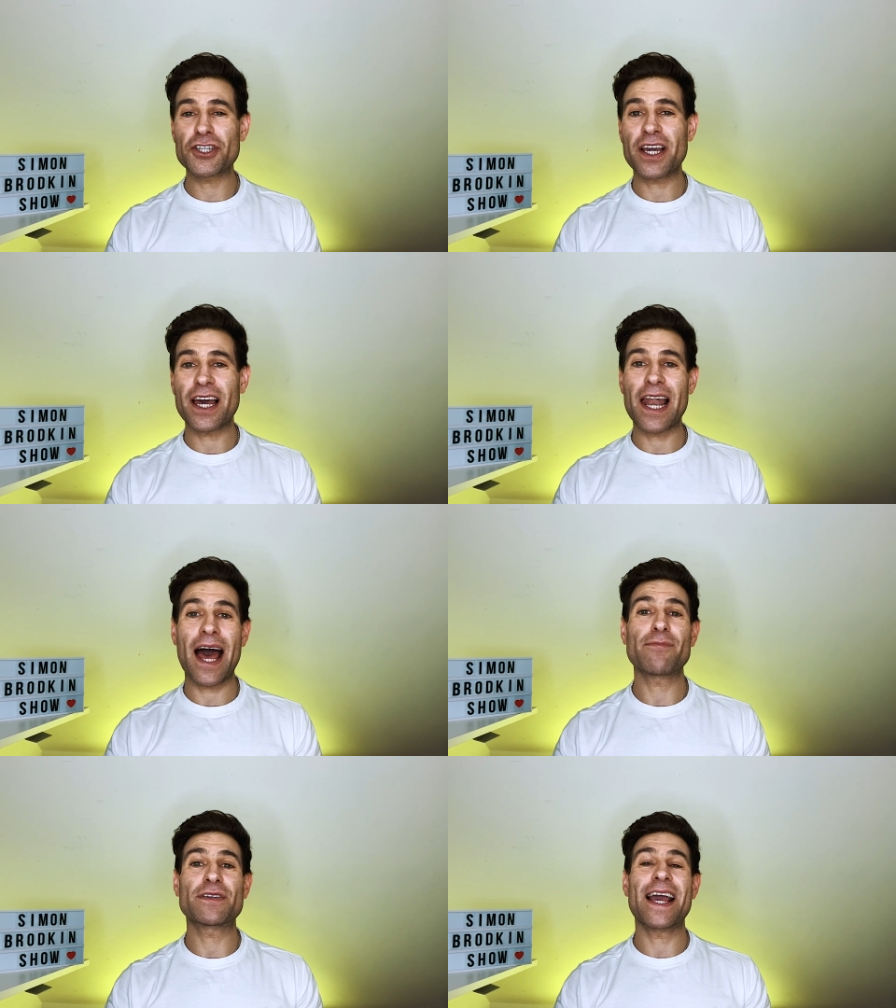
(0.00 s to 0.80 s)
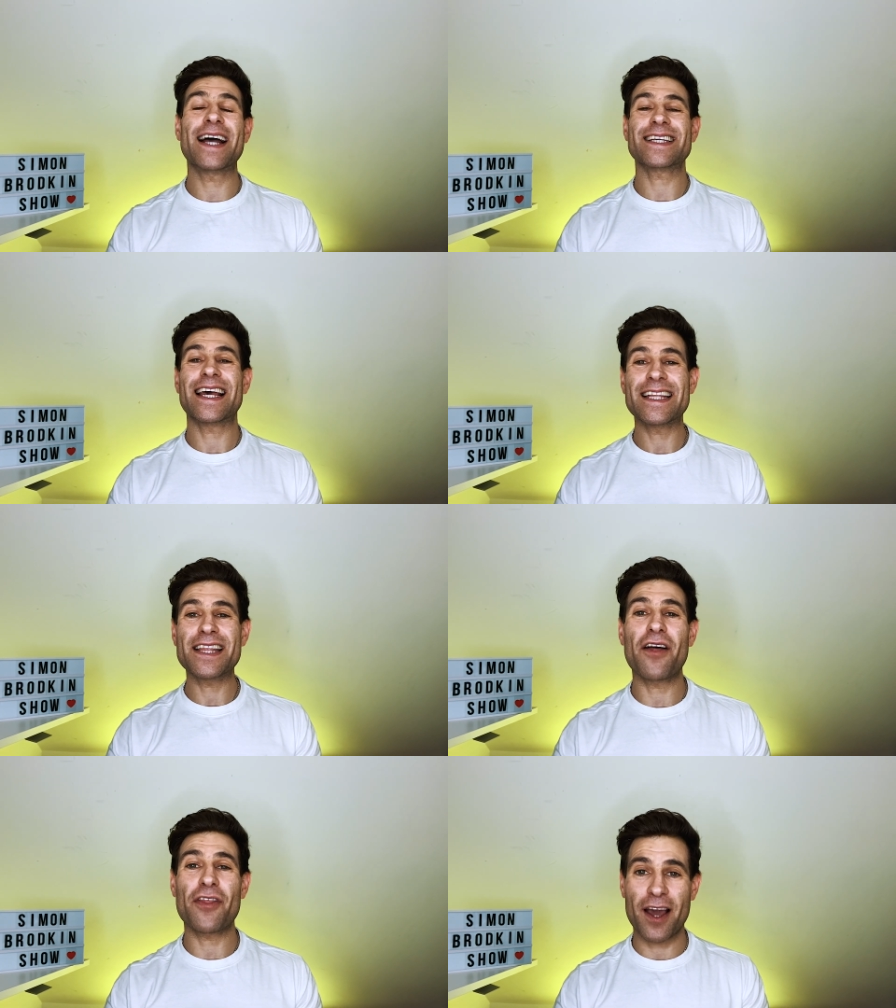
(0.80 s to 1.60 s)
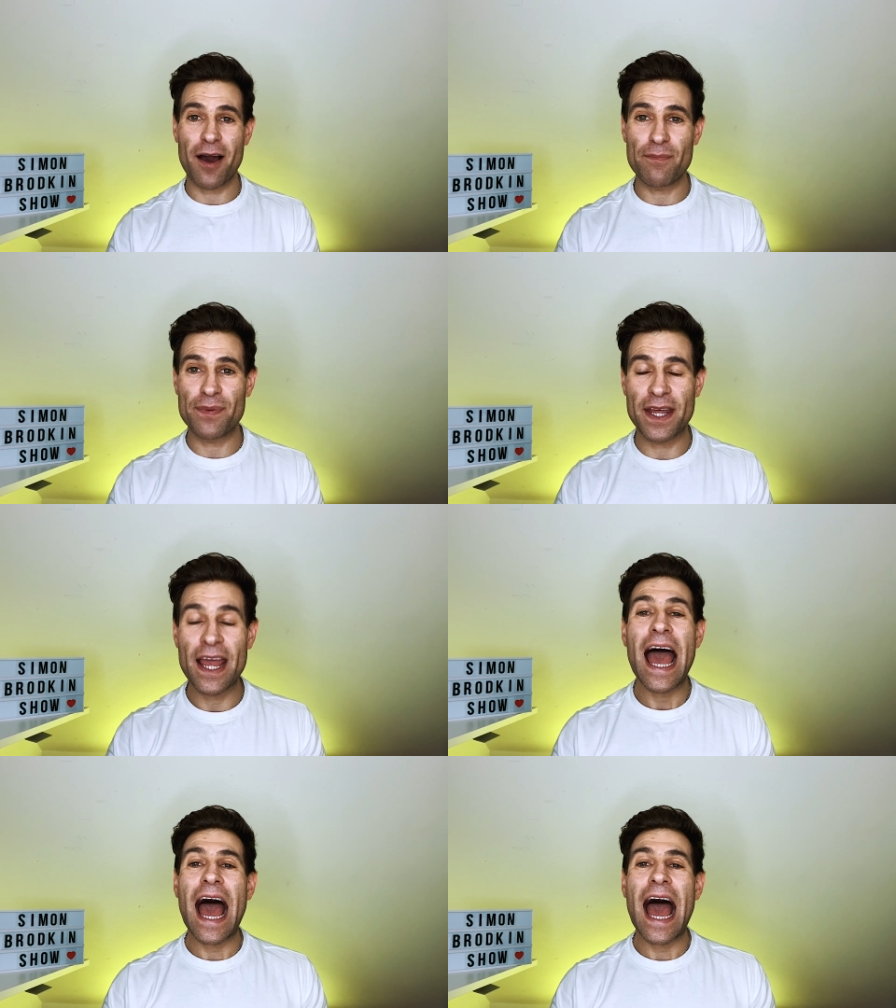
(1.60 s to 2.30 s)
to collapse yet another company